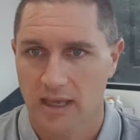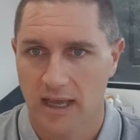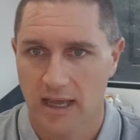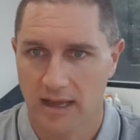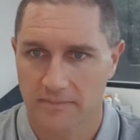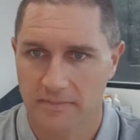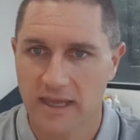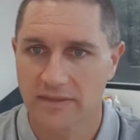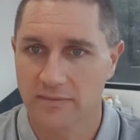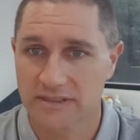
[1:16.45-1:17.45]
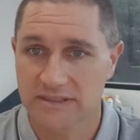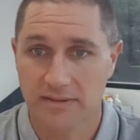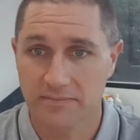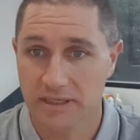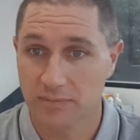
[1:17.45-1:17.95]
Um, and there'll be
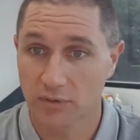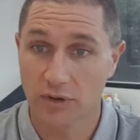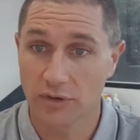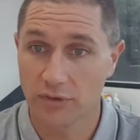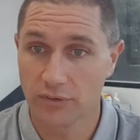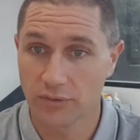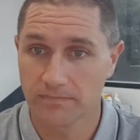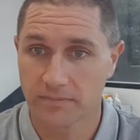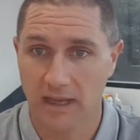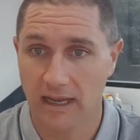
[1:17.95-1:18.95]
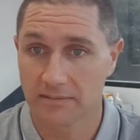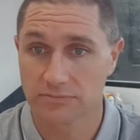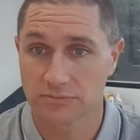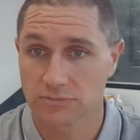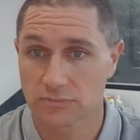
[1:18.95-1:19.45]
some people who, um,
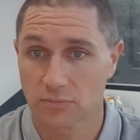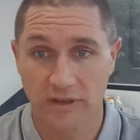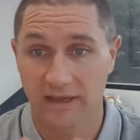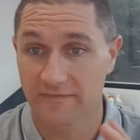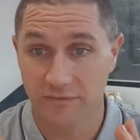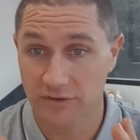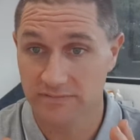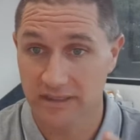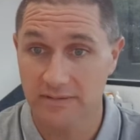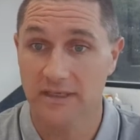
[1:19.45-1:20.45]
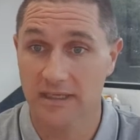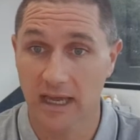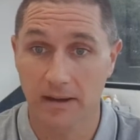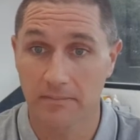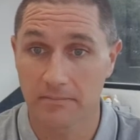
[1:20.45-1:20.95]
when they first meet me,
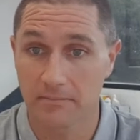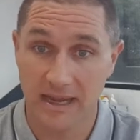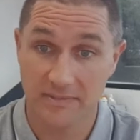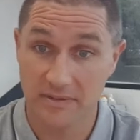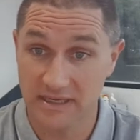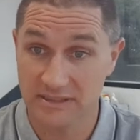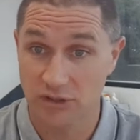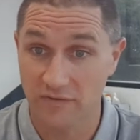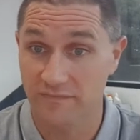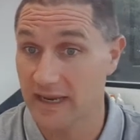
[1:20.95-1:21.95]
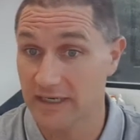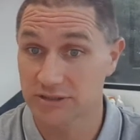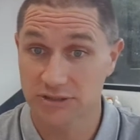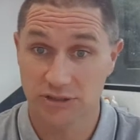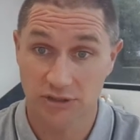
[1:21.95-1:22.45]
are maybe best off managed
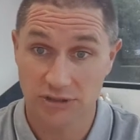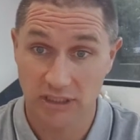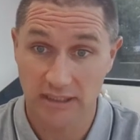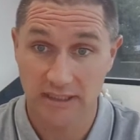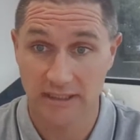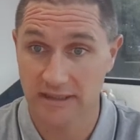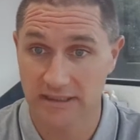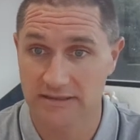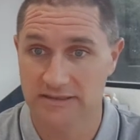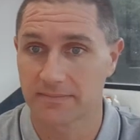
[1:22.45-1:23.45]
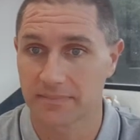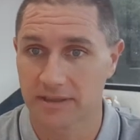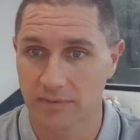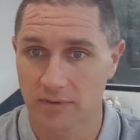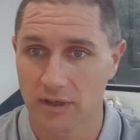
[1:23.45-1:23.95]
surgically, and then some
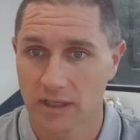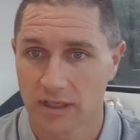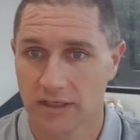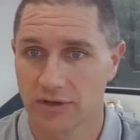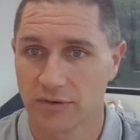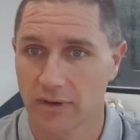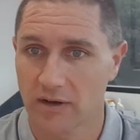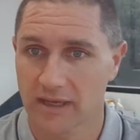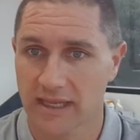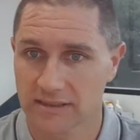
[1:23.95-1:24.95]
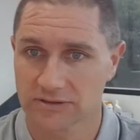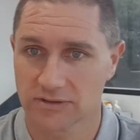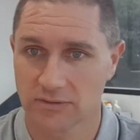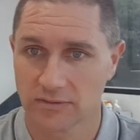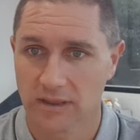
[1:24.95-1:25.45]
people in whom I'll
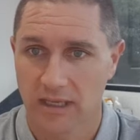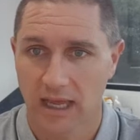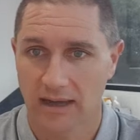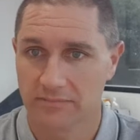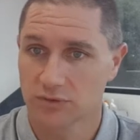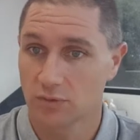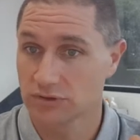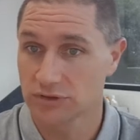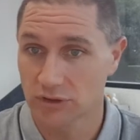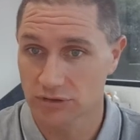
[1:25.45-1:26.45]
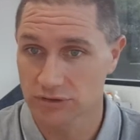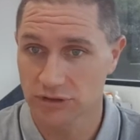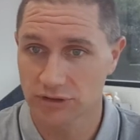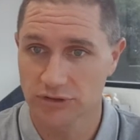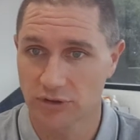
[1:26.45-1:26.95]
counsel um, towards
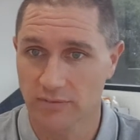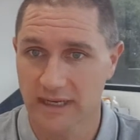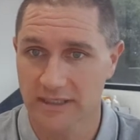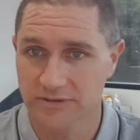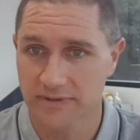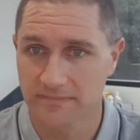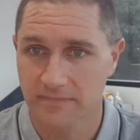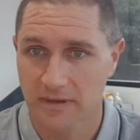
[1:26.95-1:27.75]
non-surgical management.